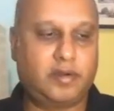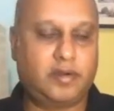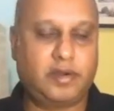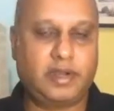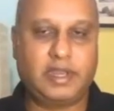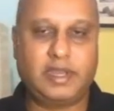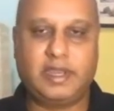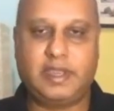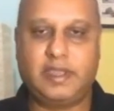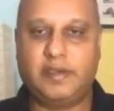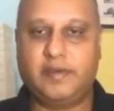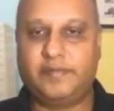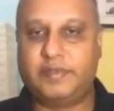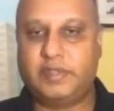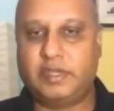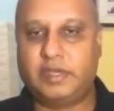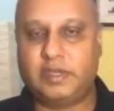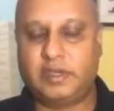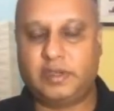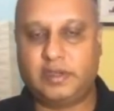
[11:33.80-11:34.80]
any of
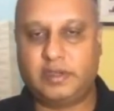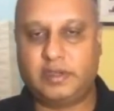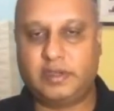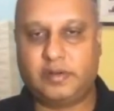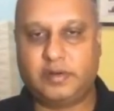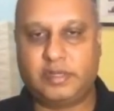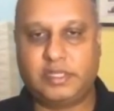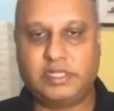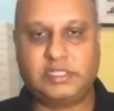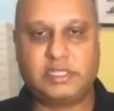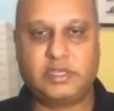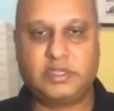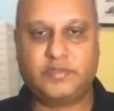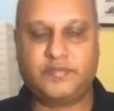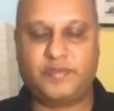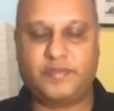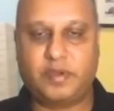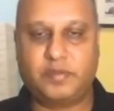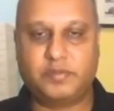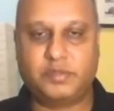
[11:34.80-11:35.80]
the research
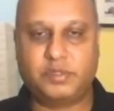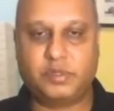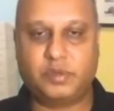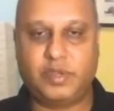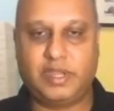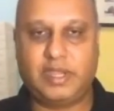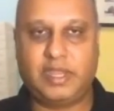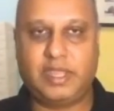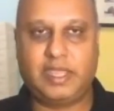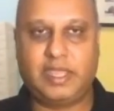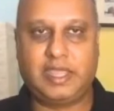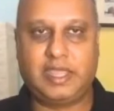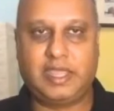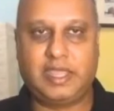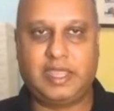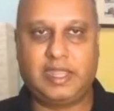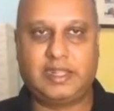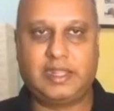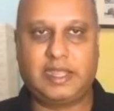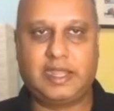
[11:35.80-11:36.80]
firms who
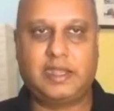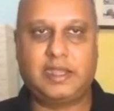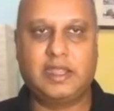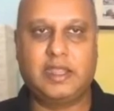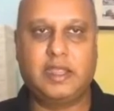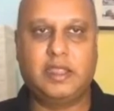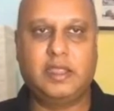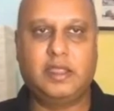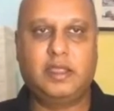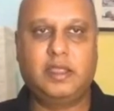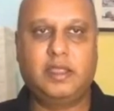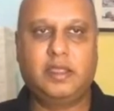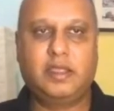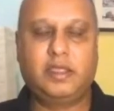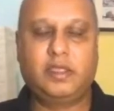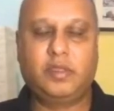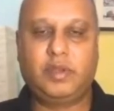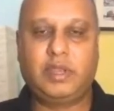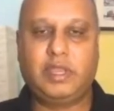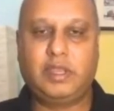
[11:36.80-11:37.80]
indicate that
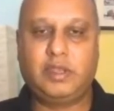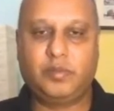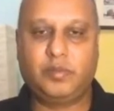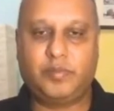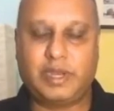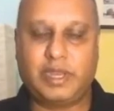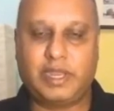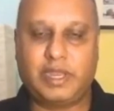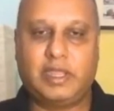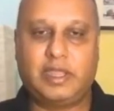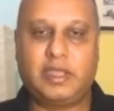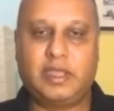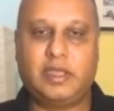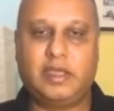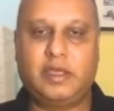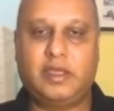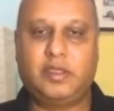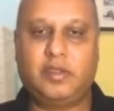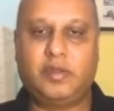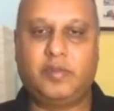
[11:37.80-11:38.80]
you need to bring
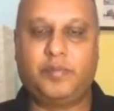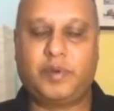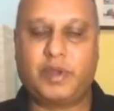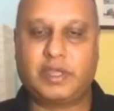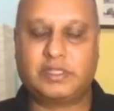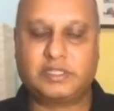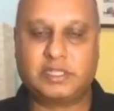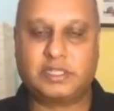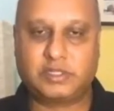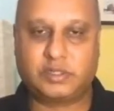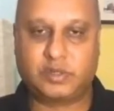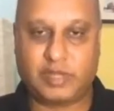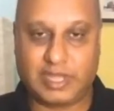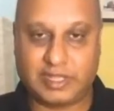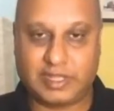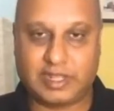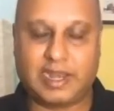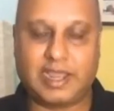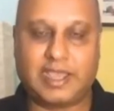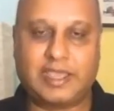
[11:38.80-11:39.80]
your process
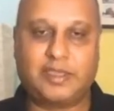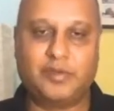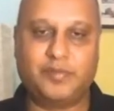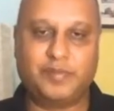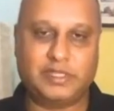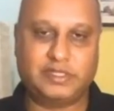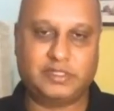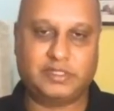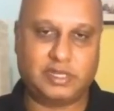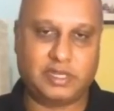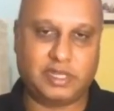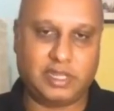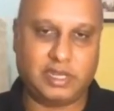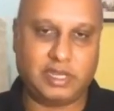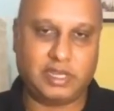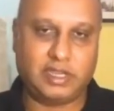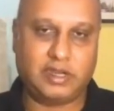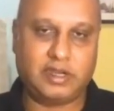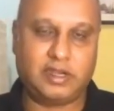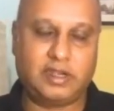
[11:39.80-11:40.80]
together, like you mentioned
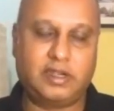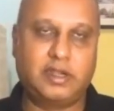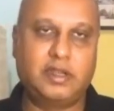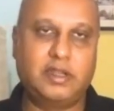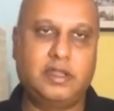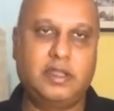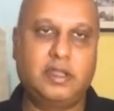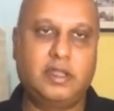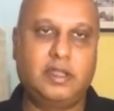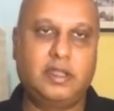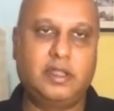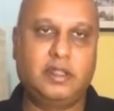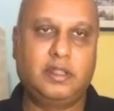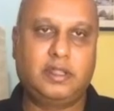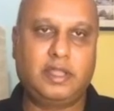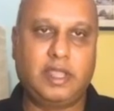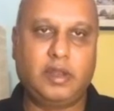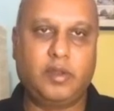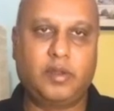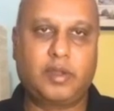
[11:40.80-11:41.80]
earlier.
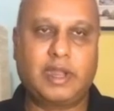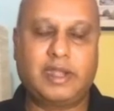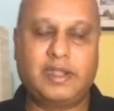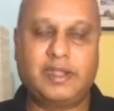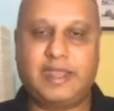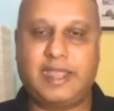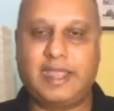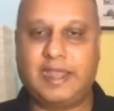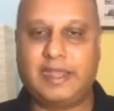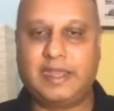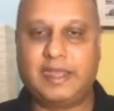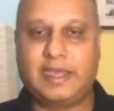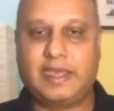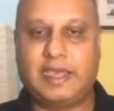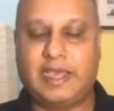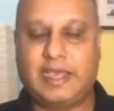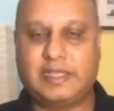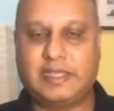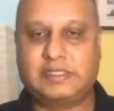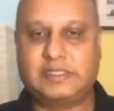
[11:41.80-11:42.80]
They look at data
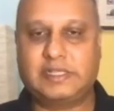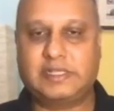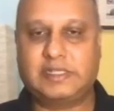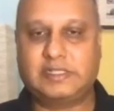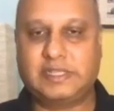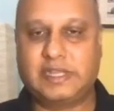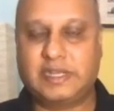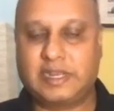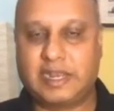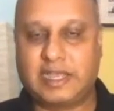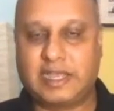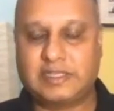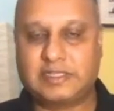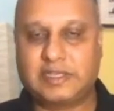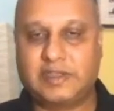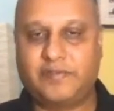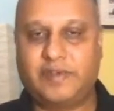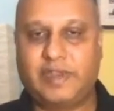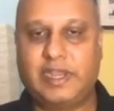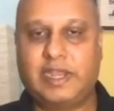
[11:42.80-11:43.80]
as that centralizing
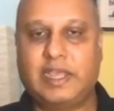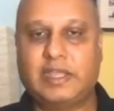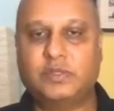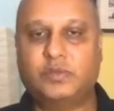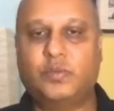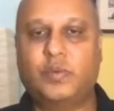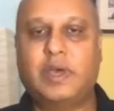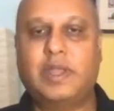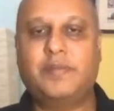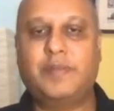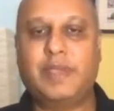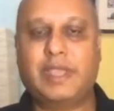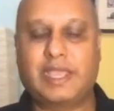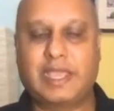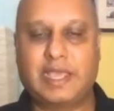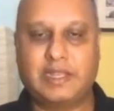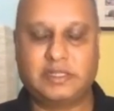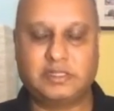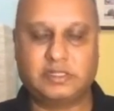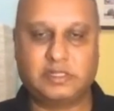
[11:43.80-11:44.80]
of data as one
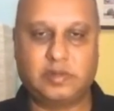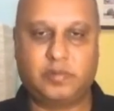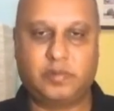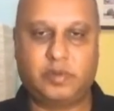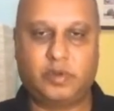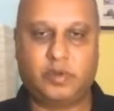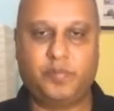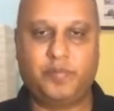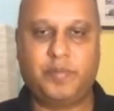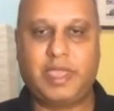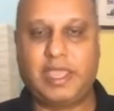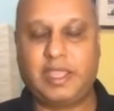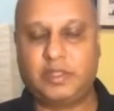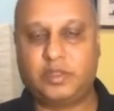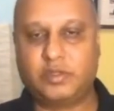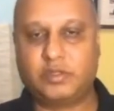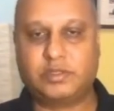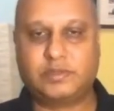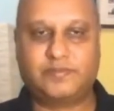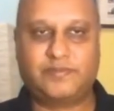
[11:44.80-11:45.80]
mechanism to make
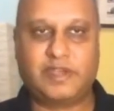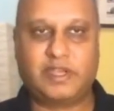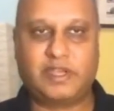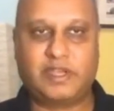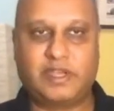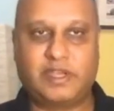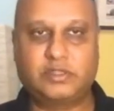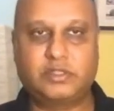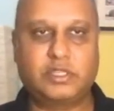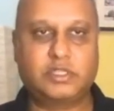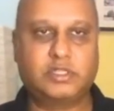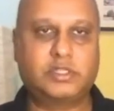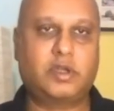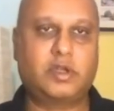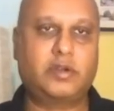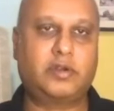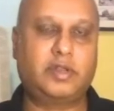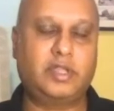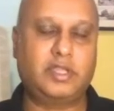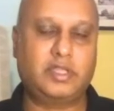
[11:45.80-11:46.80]
those functions
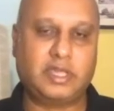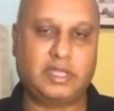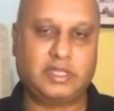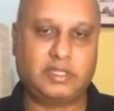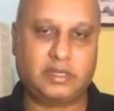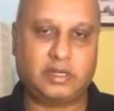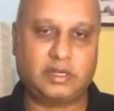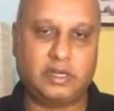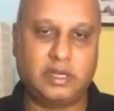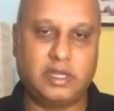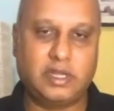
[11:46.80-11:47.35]
talk to each other.